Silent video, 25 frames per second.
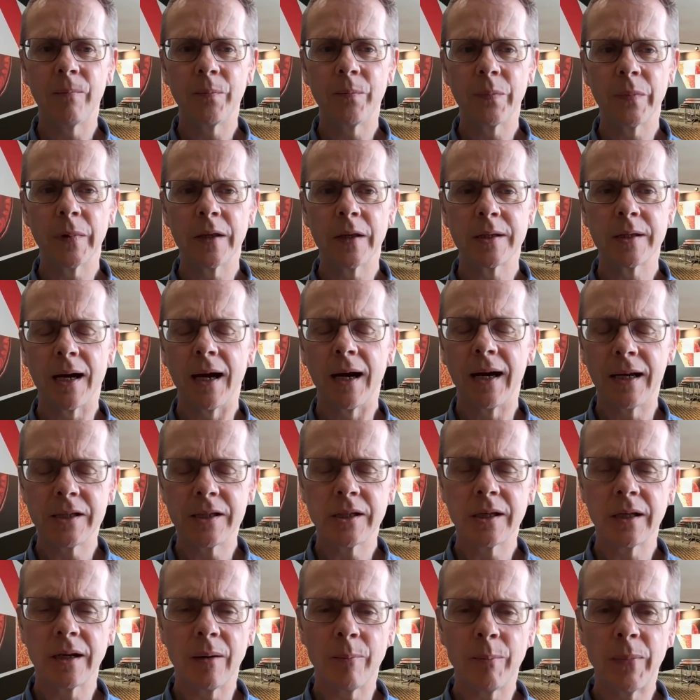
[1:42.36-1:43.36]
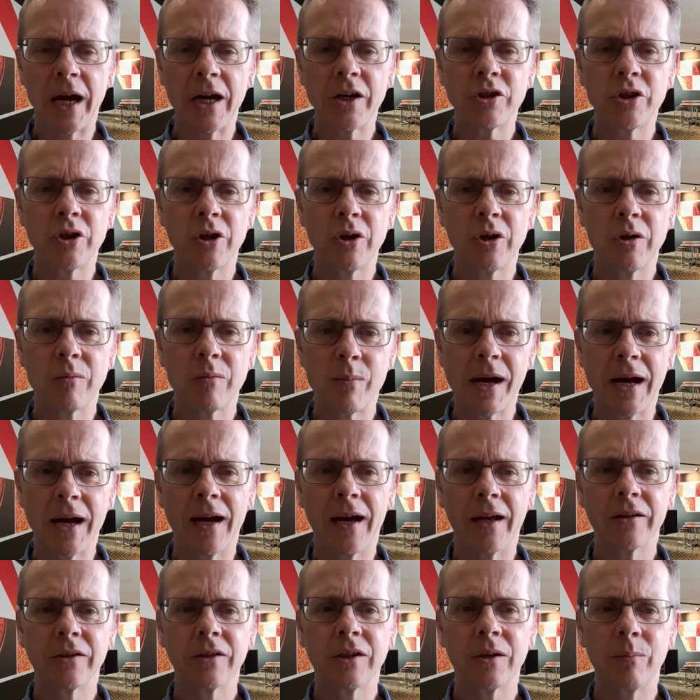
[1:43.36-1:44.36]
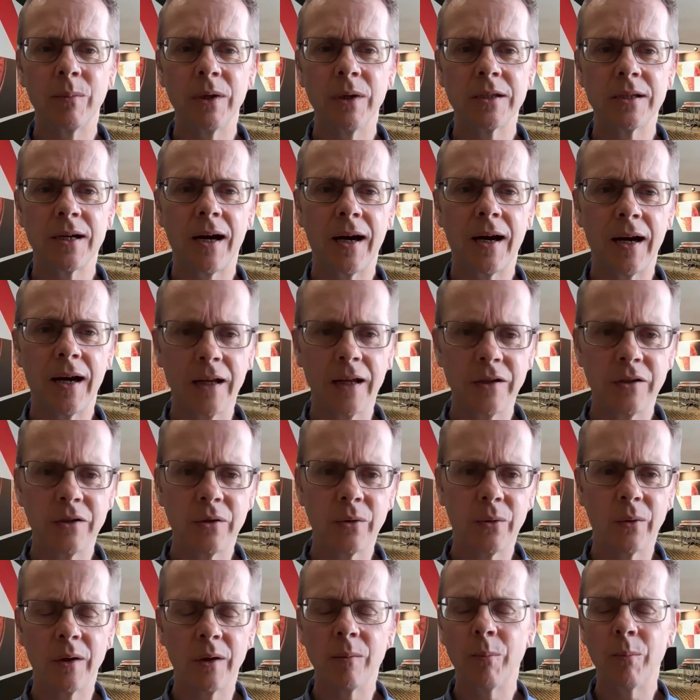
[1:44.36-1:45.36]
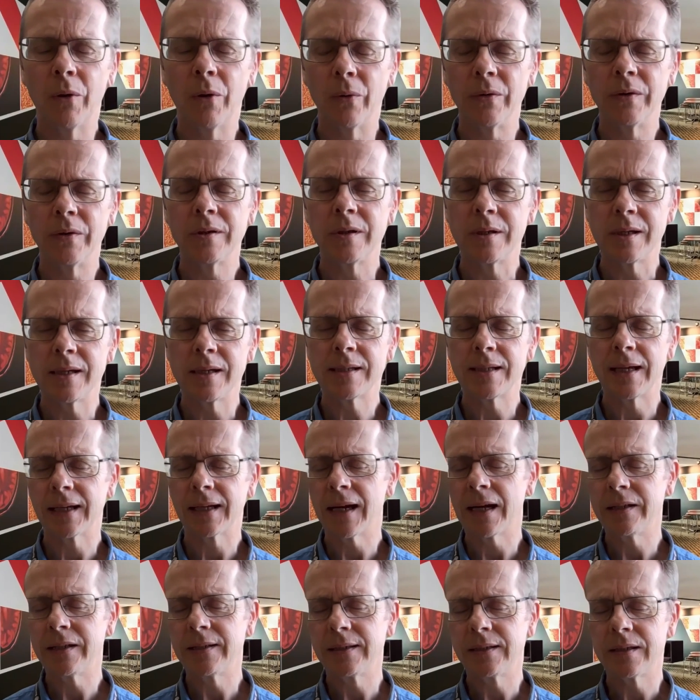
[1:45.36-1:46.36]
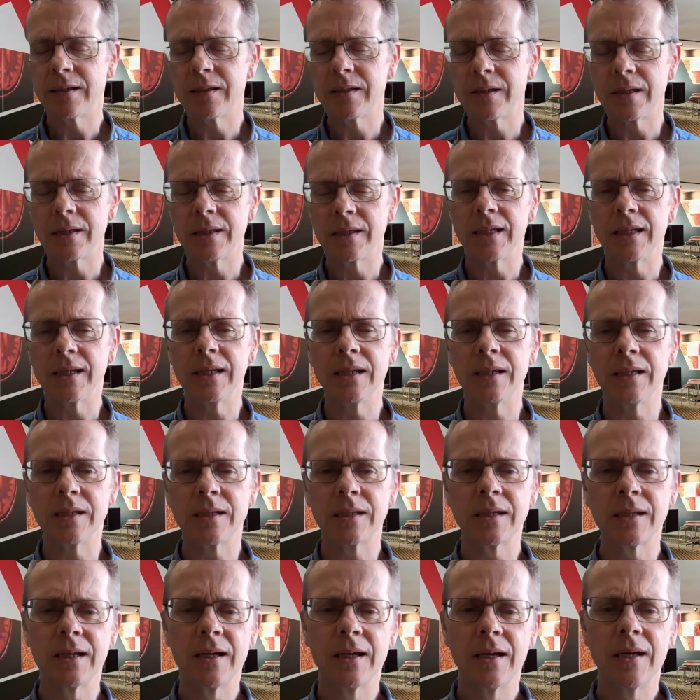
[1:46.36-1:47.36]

the science that I'm passionate about can be tied to an important disease like Huntington's disease,